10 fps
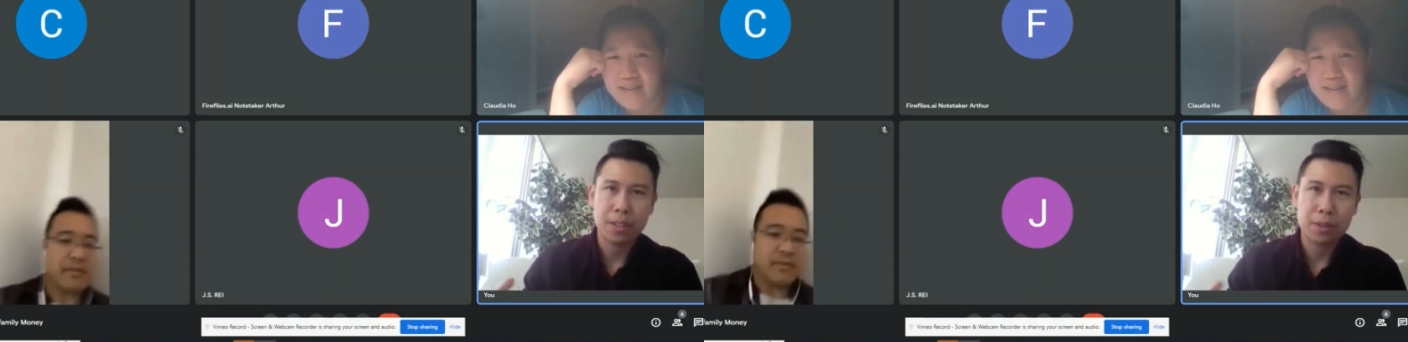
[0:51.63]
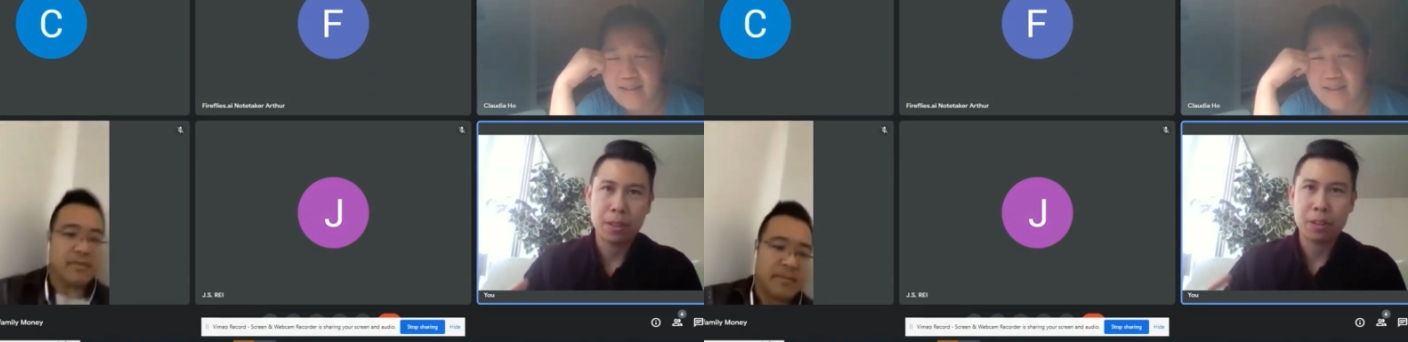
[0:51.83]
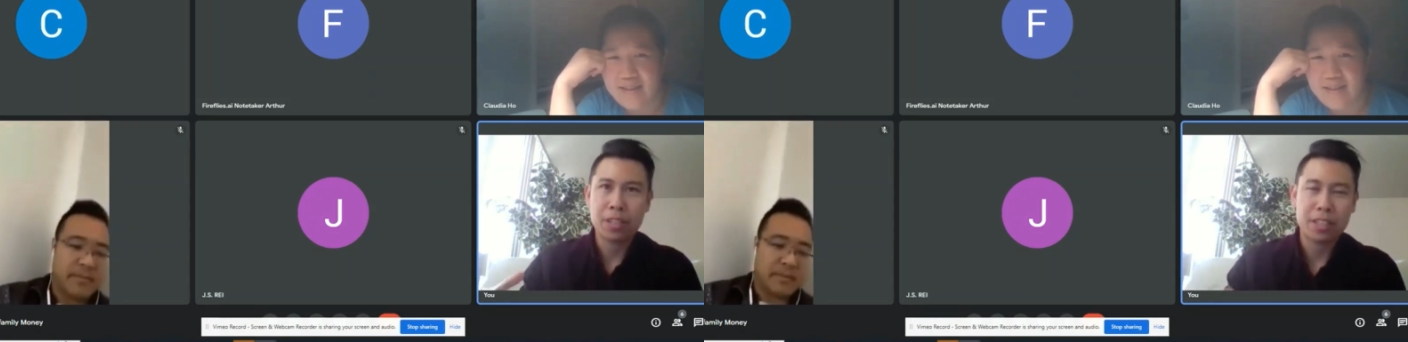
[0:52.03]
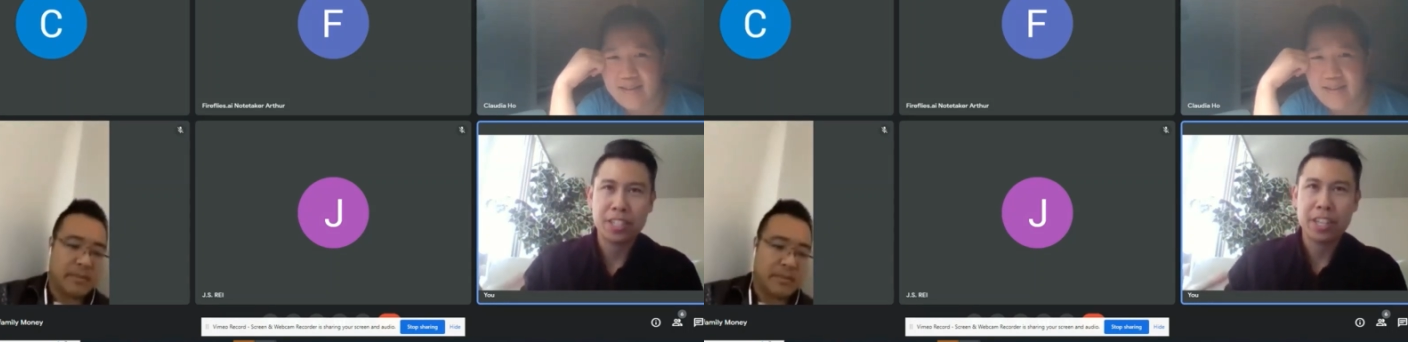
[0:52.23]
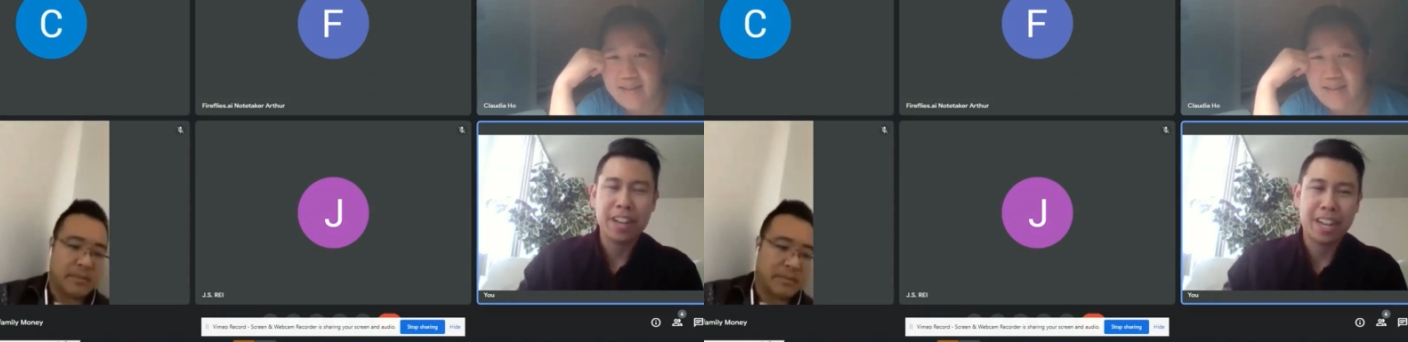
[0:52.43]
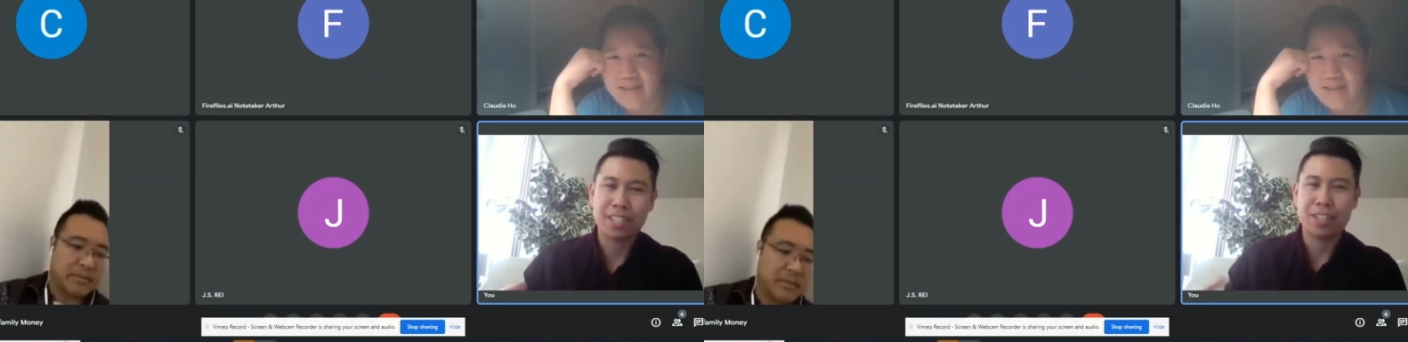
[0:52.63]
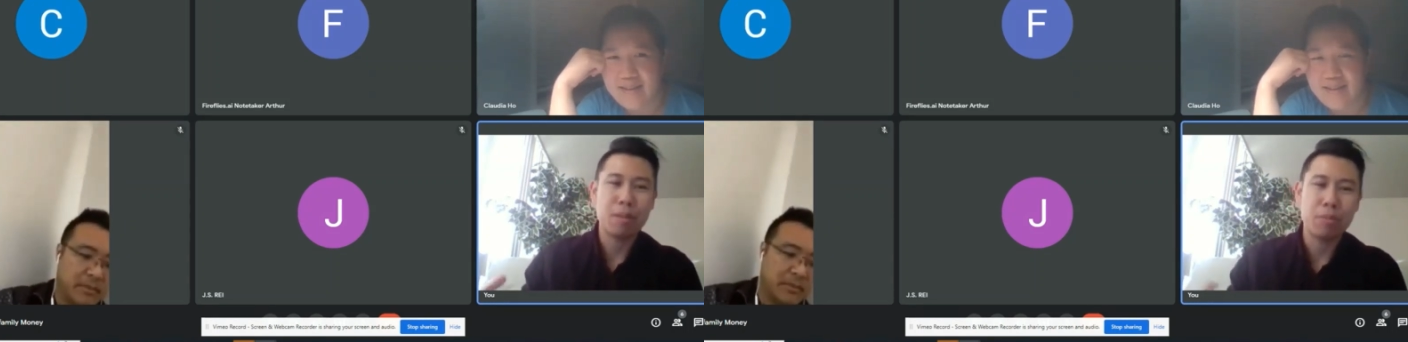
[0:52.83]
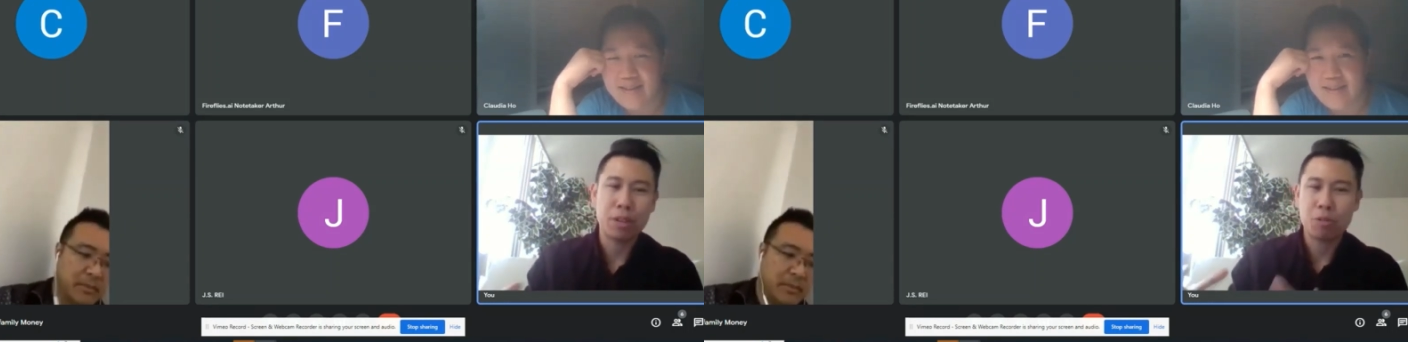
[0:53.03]
Speaker 1: I literally looked at the city next to
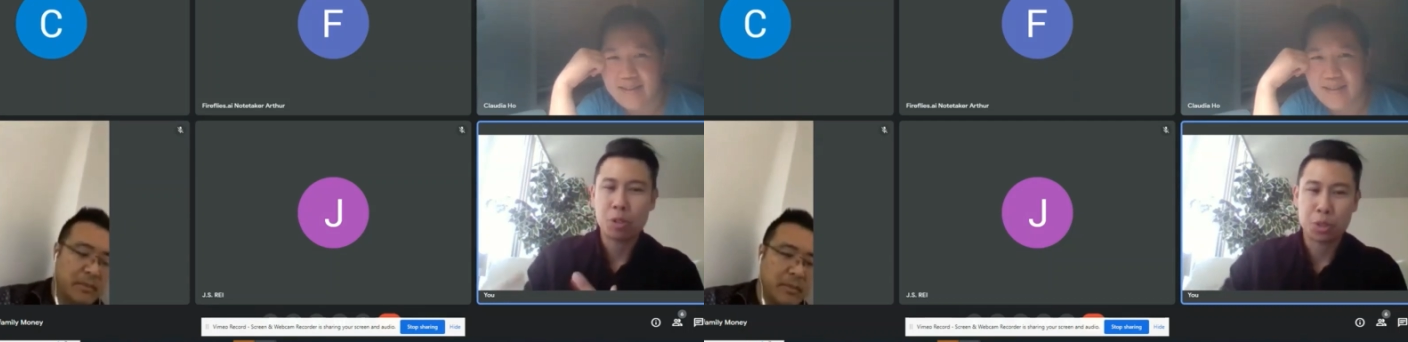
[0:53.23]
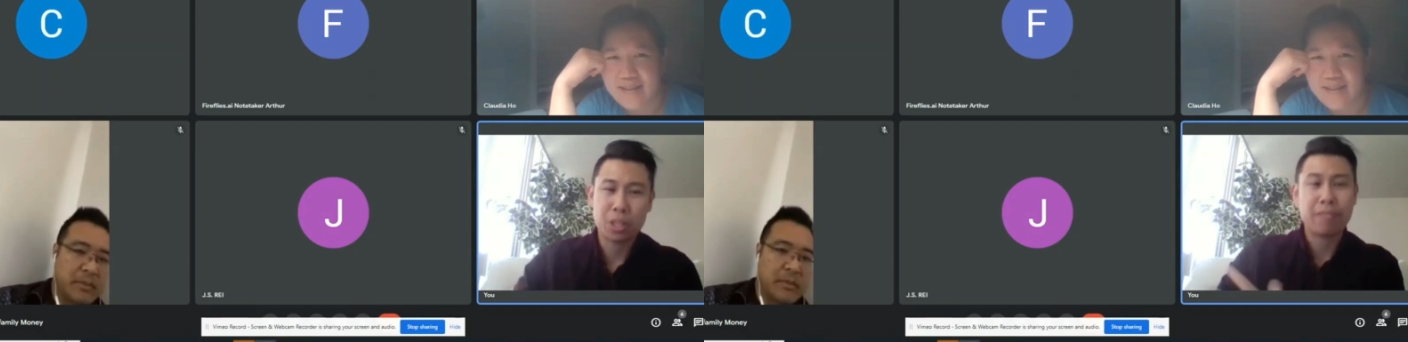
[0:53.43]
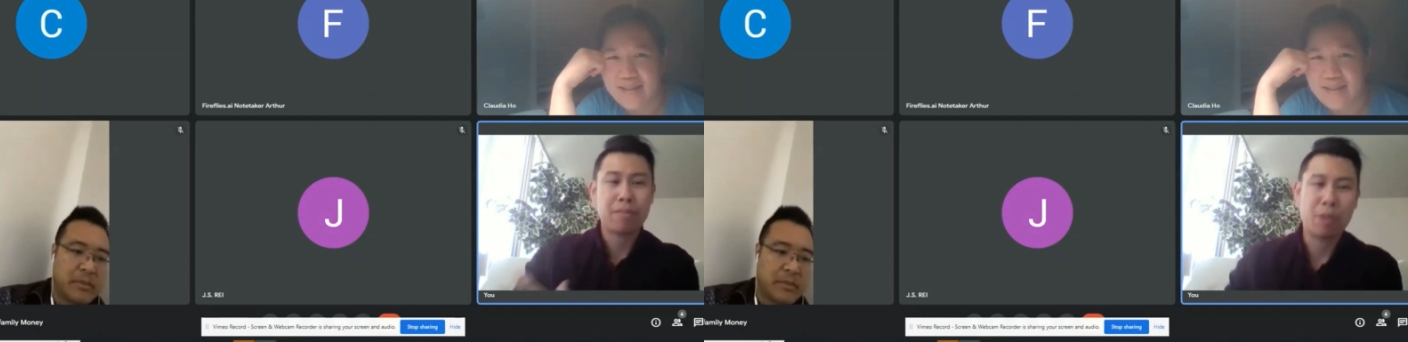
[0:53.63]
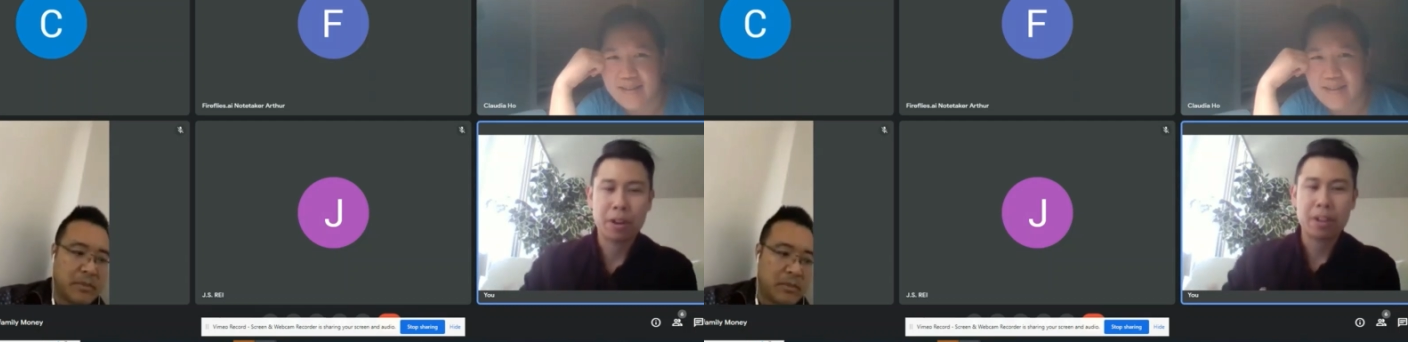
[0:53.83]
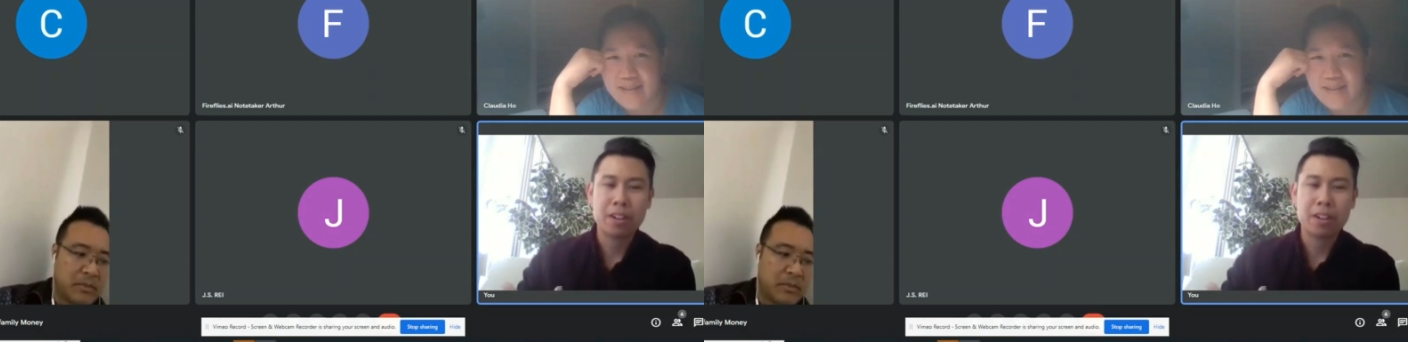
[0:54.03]
Dublin, which was Livermore,